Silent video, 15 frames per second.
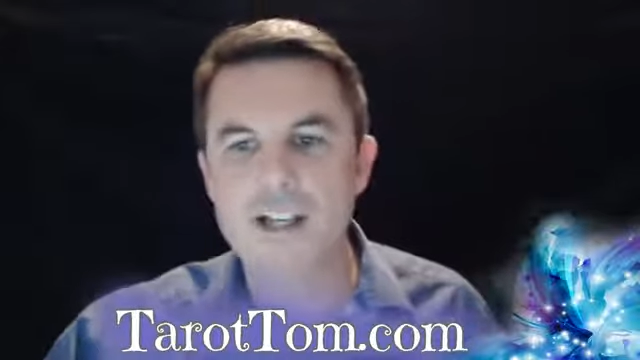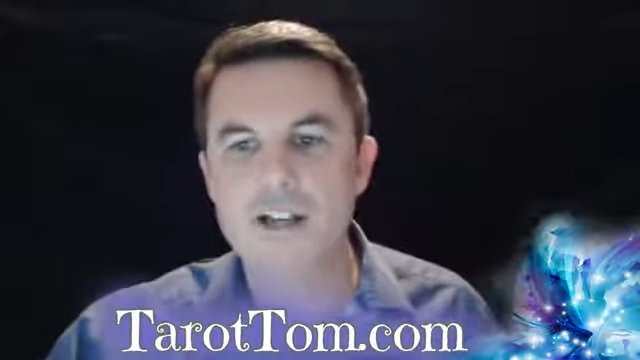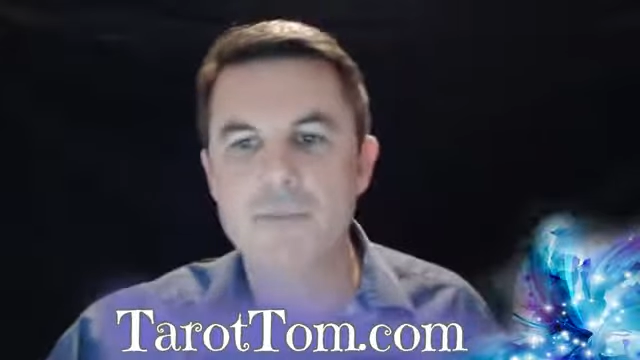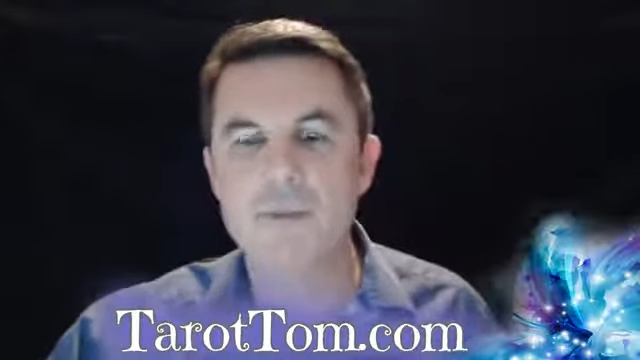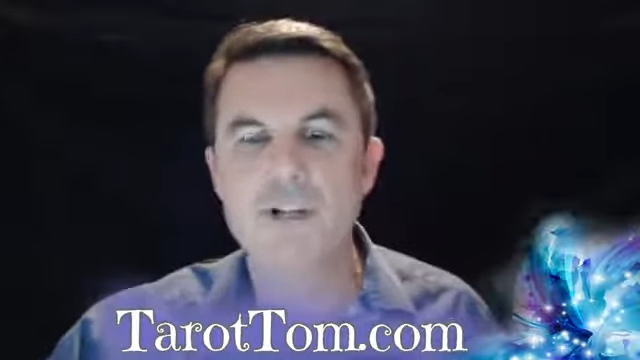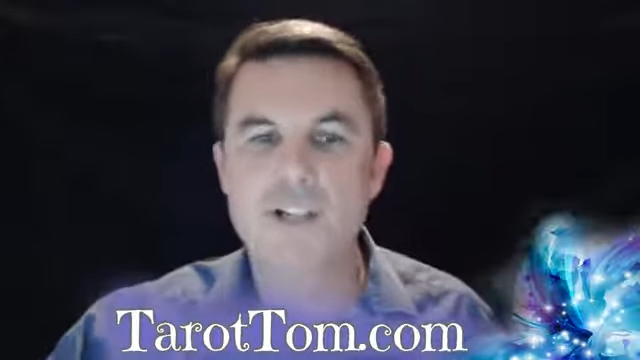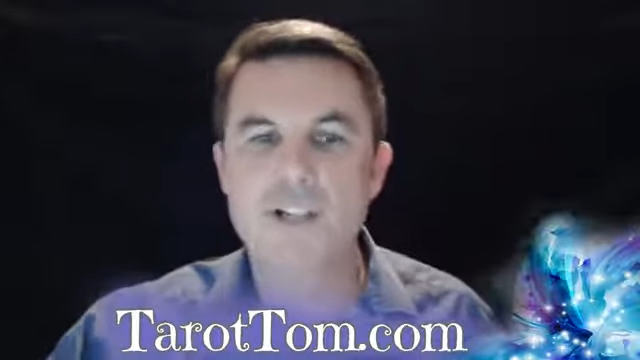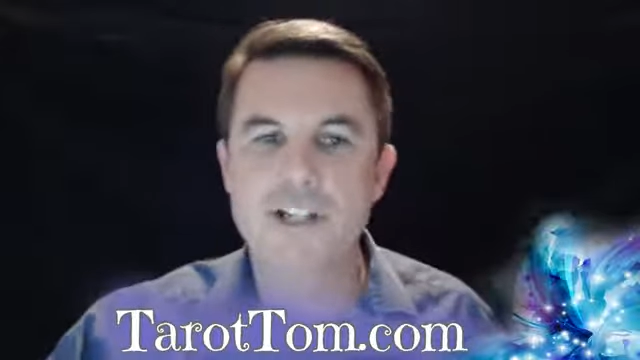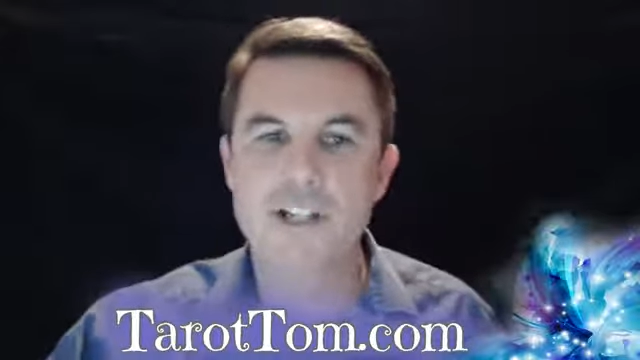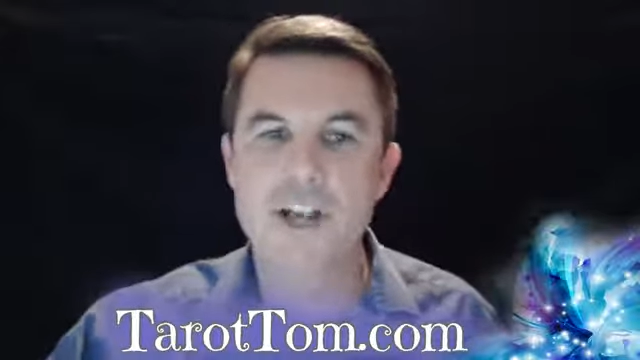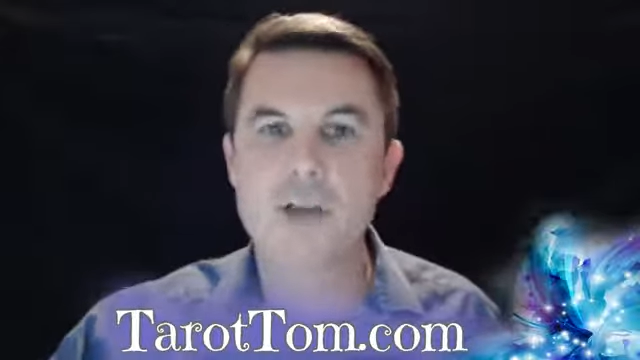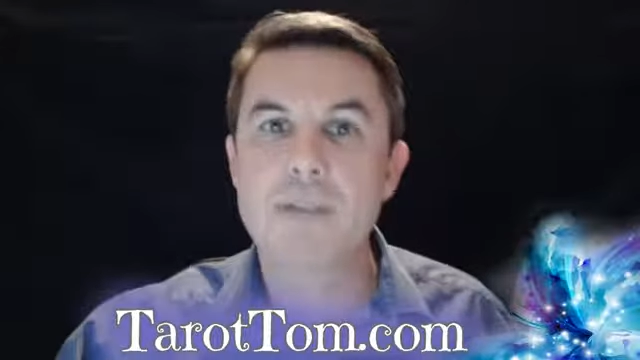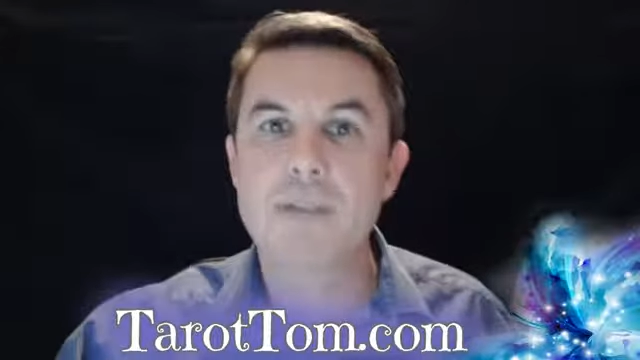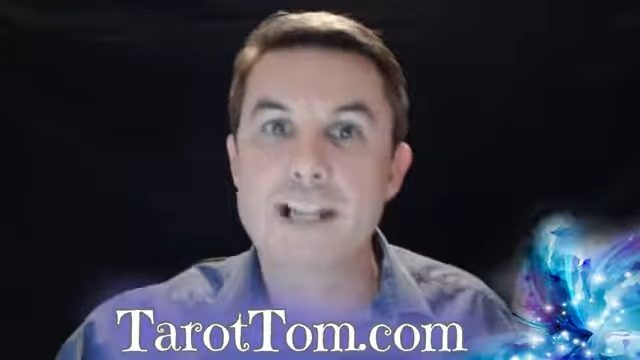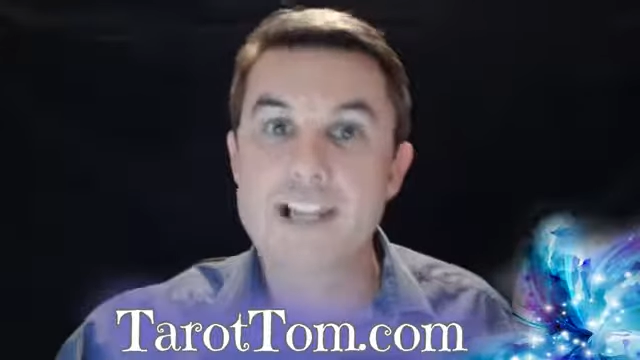because I know
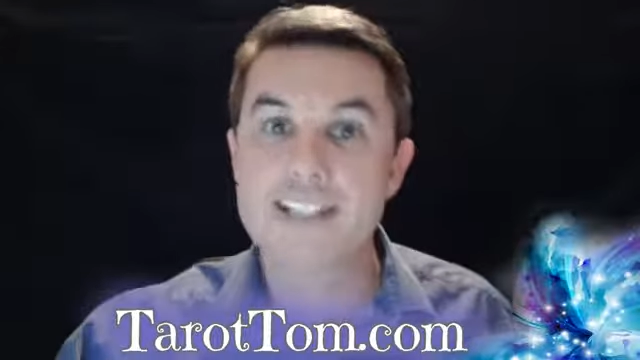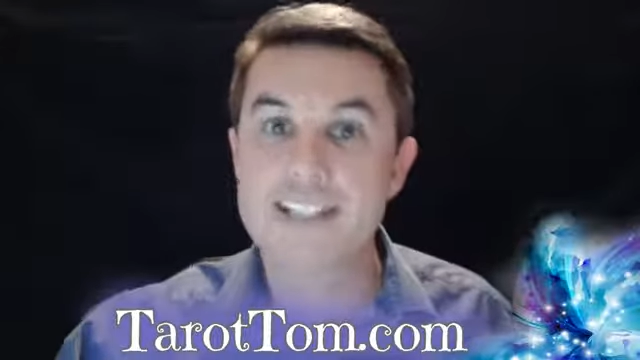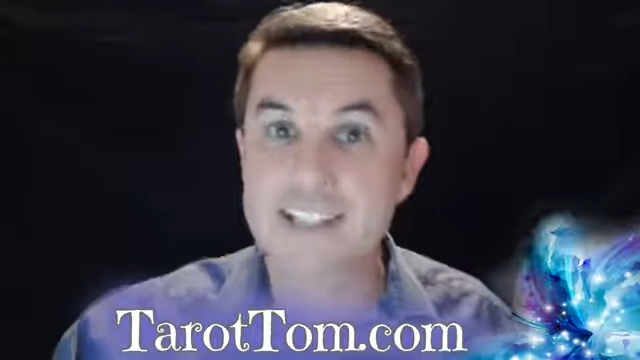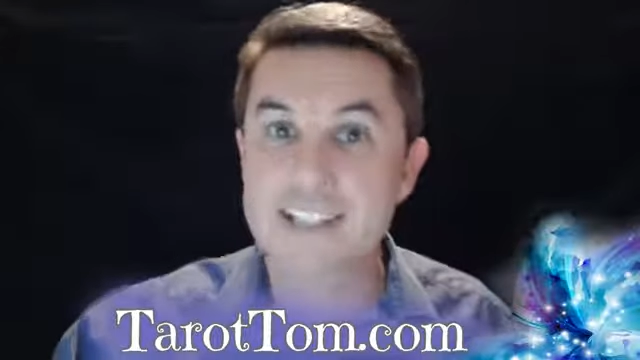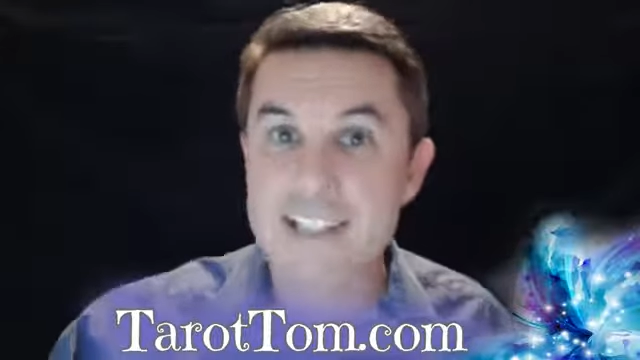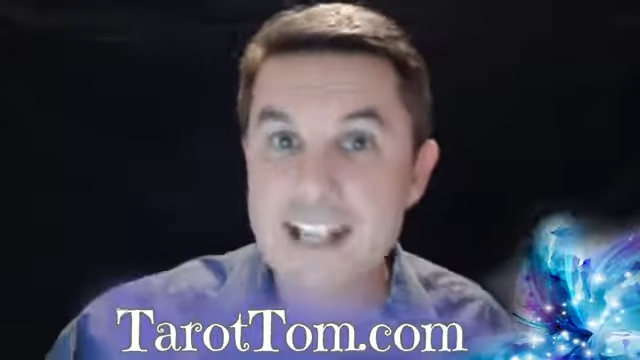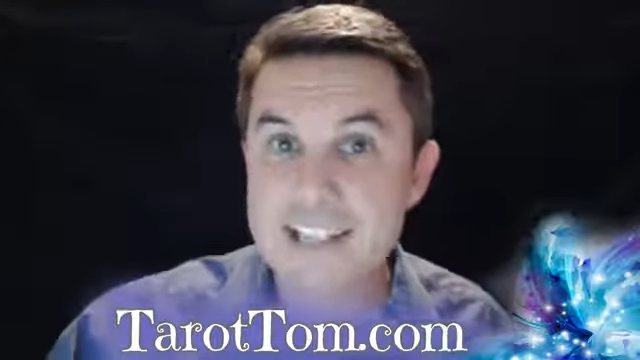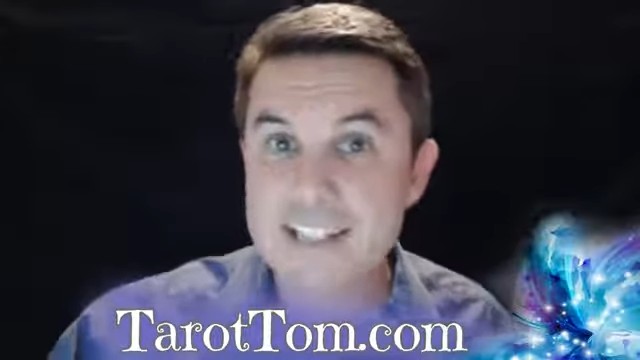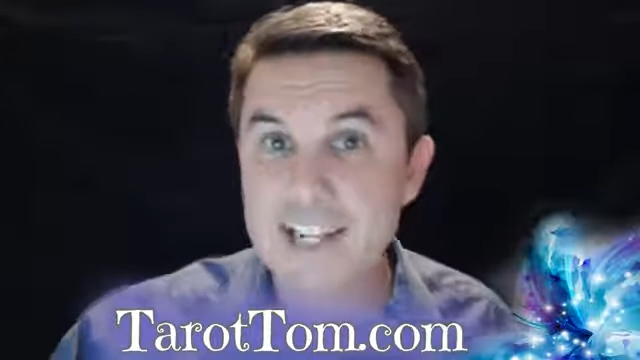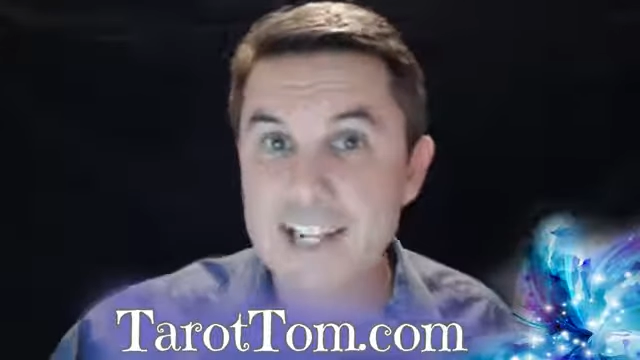Millie's in the list,